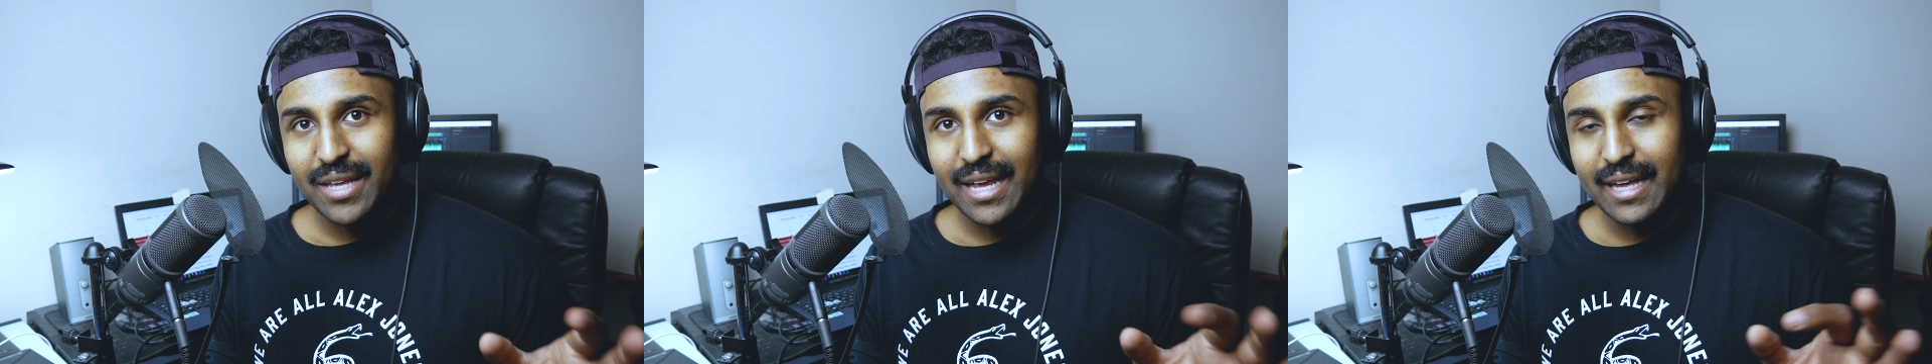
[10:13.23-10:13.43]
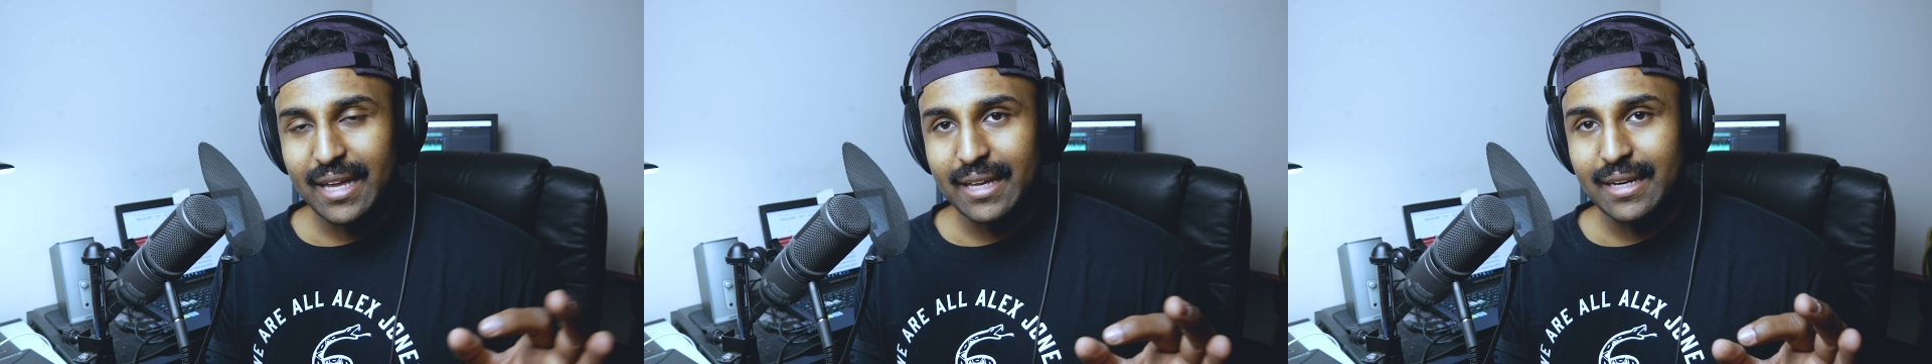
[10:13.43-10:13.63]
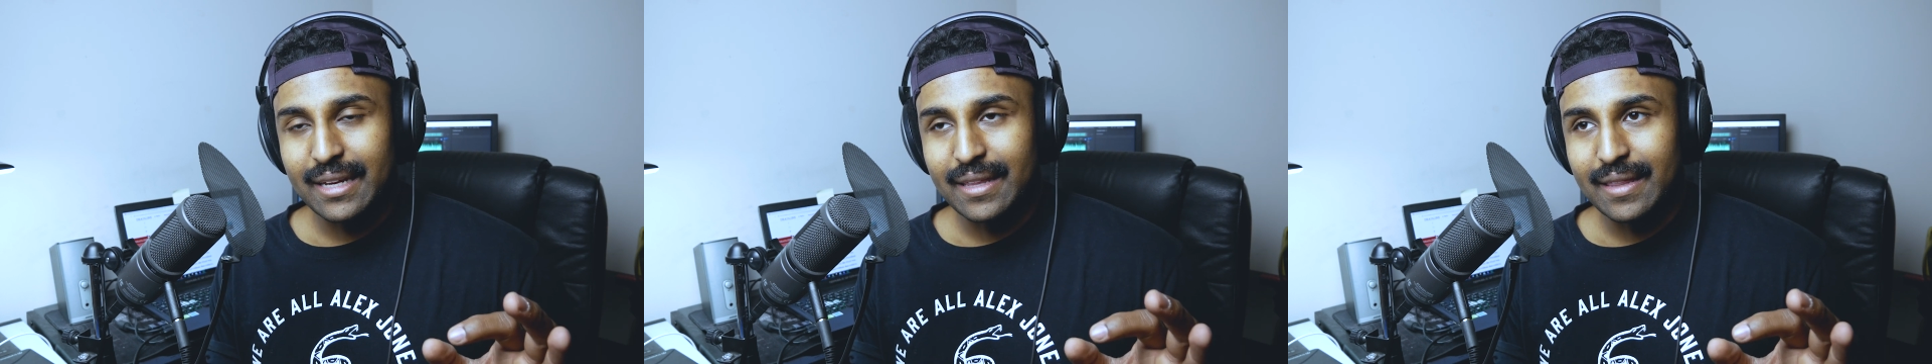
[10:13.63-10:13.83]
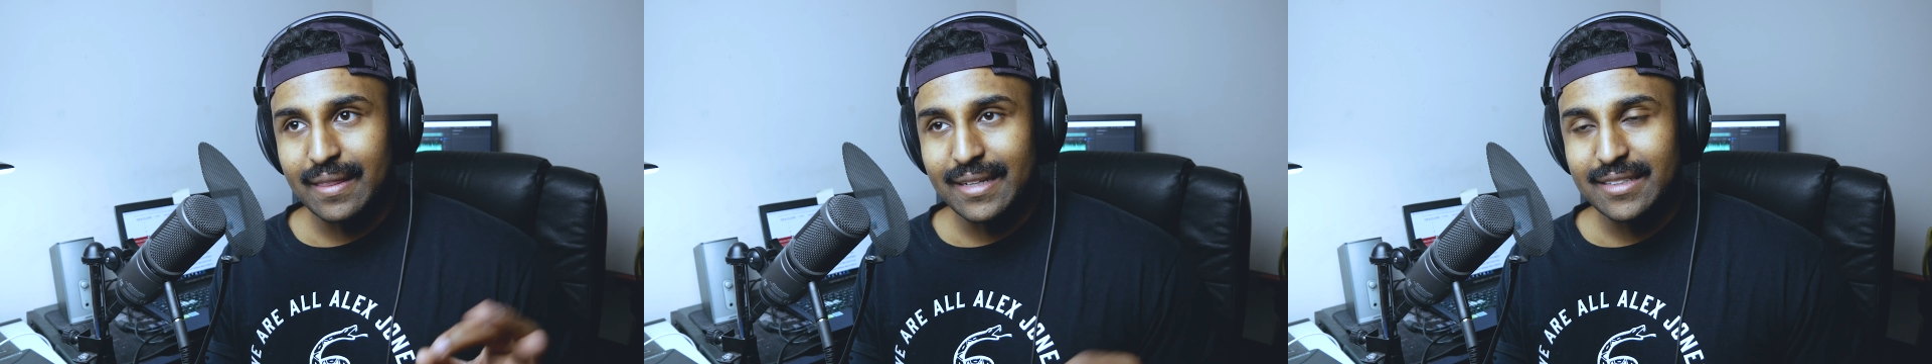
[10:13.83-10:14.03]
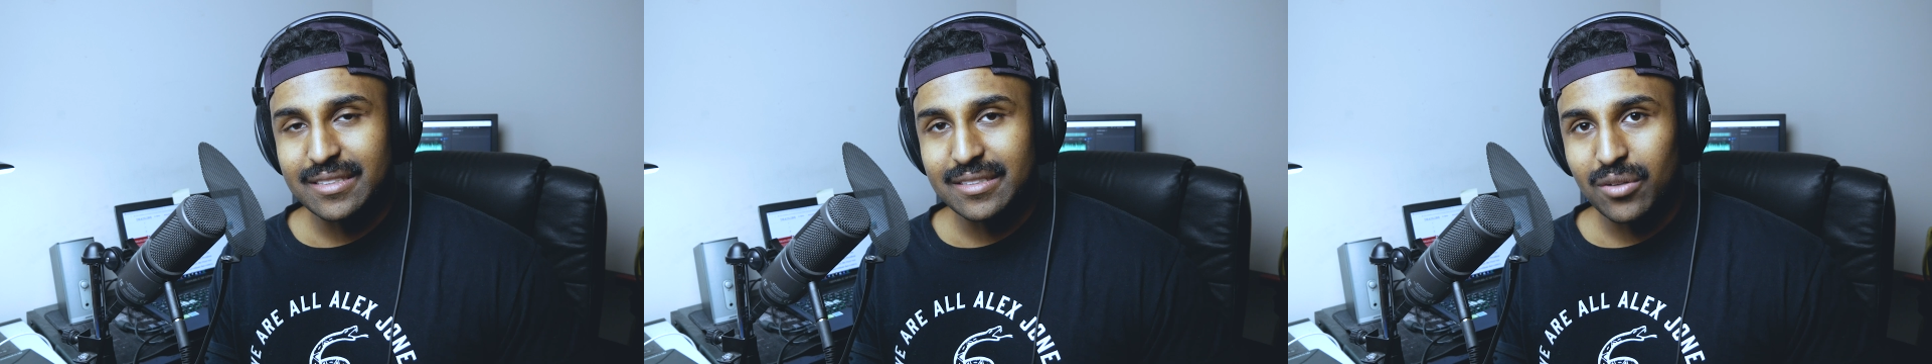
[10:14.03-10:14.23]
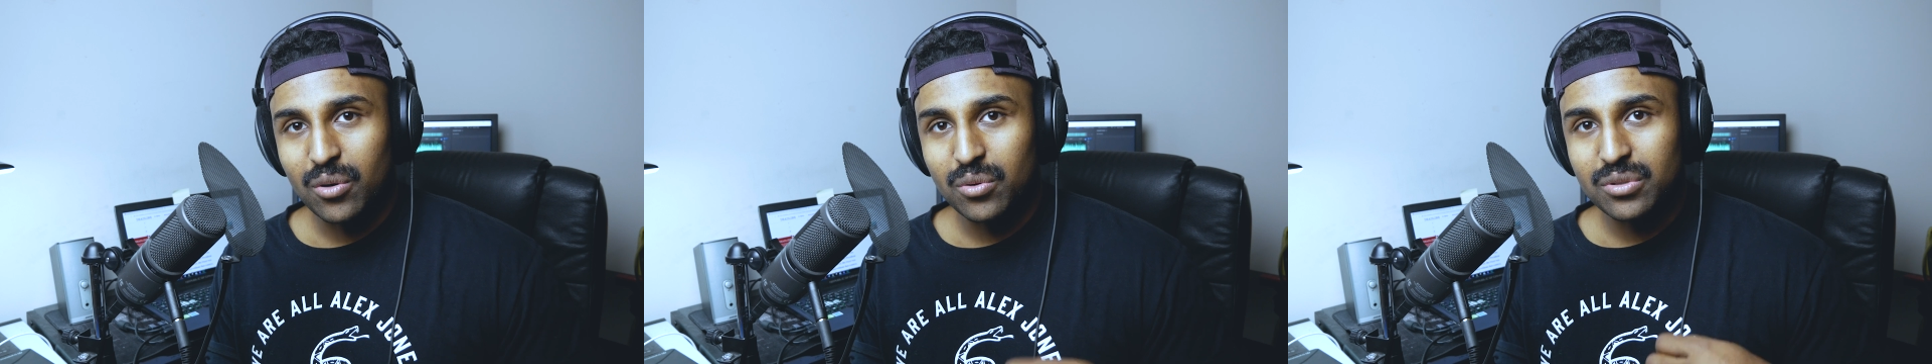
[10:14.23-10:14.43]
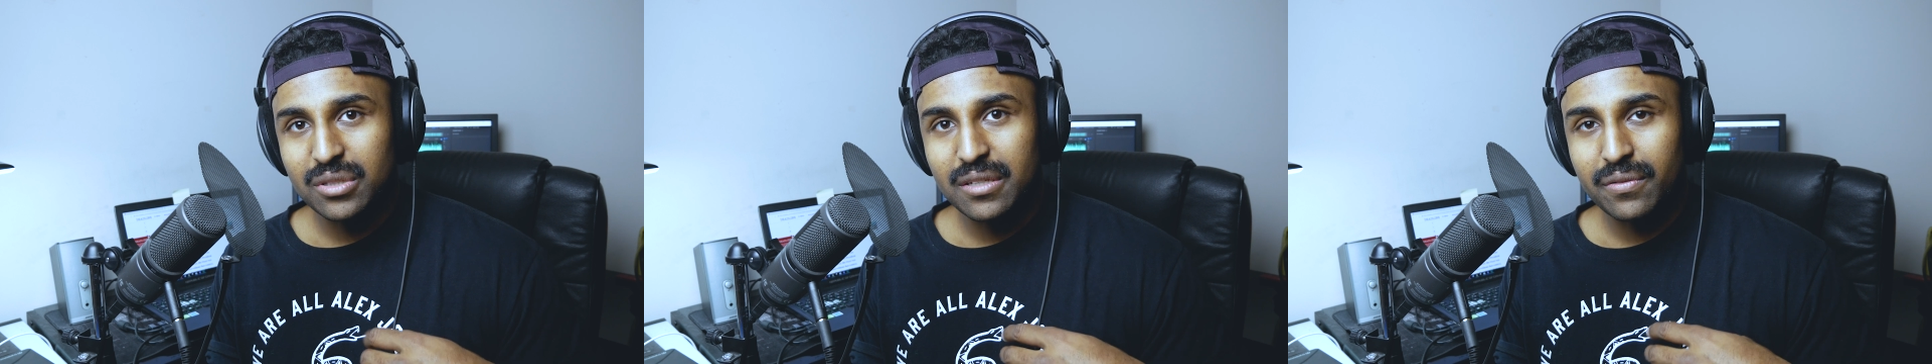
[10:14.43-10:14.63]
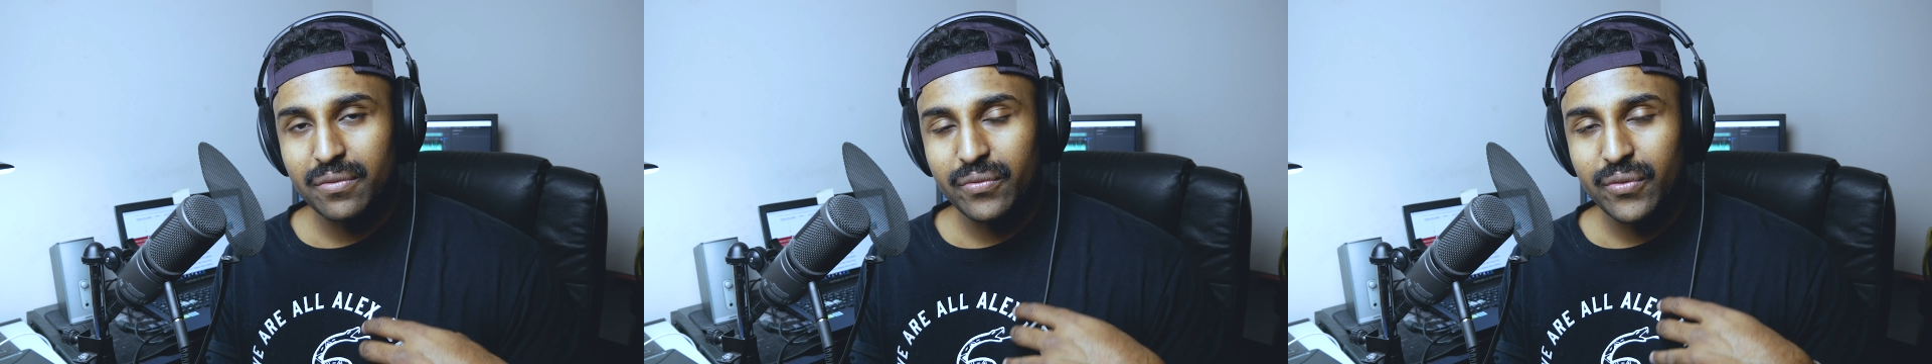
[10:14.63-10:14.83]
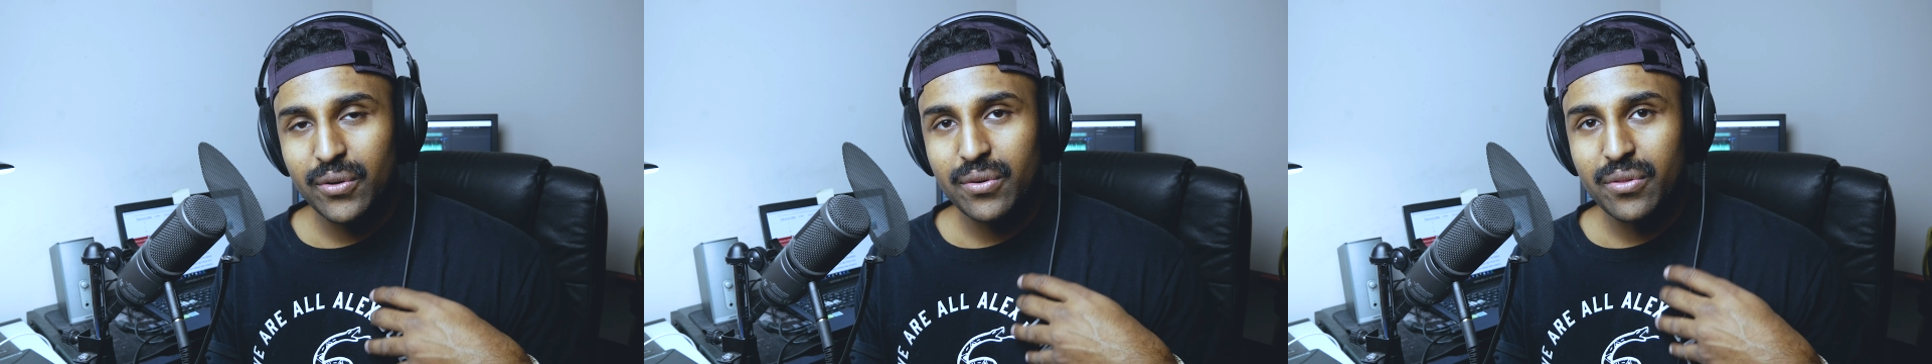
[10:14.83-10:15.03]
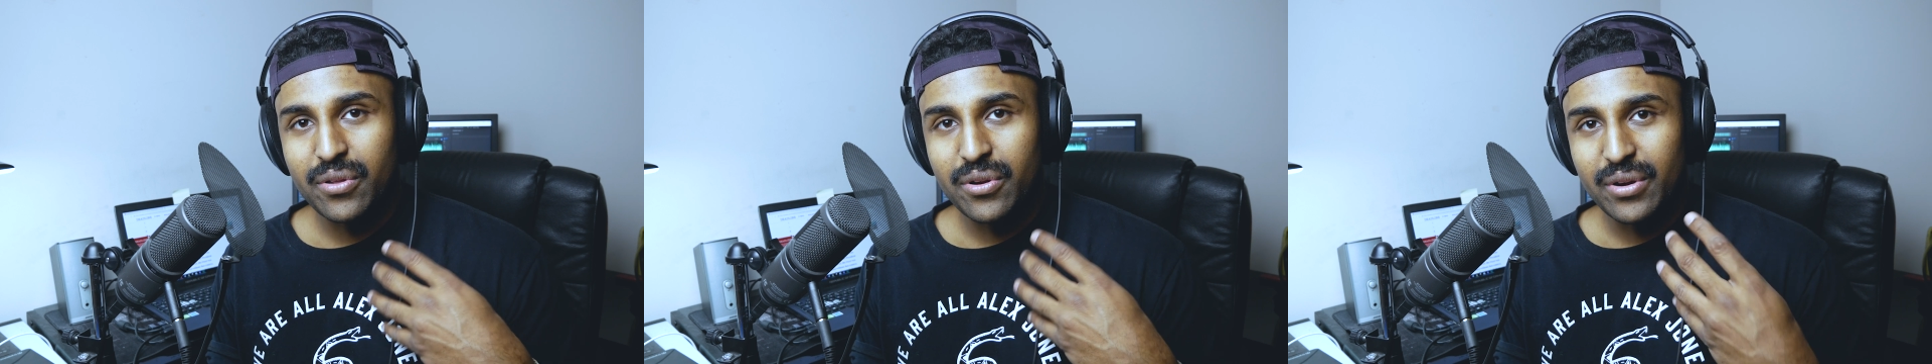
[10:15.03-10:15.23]
And this only
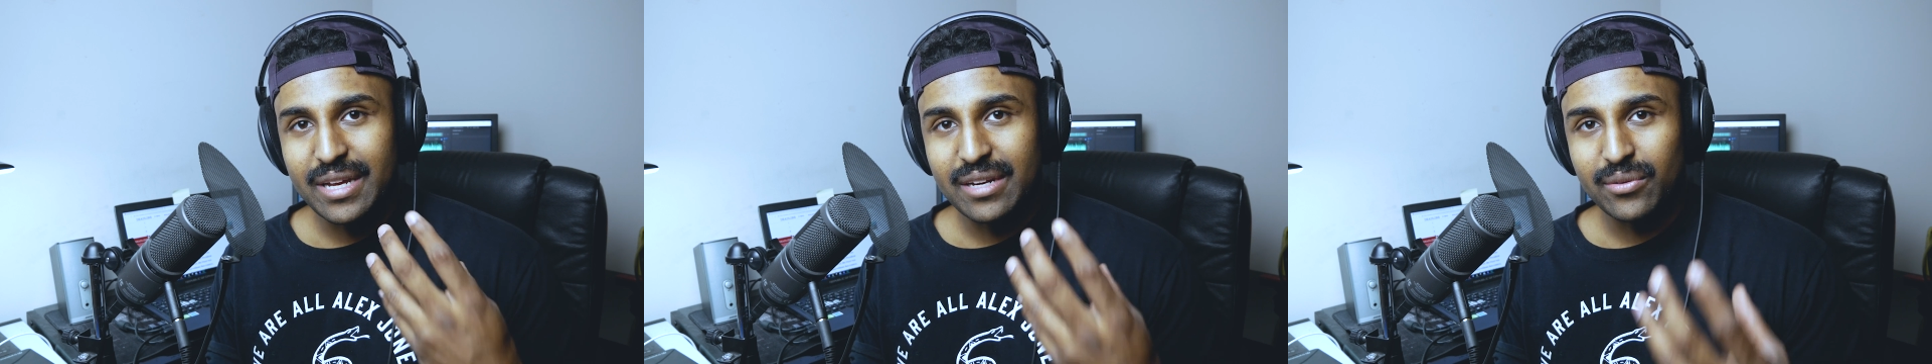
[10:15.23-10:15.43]
further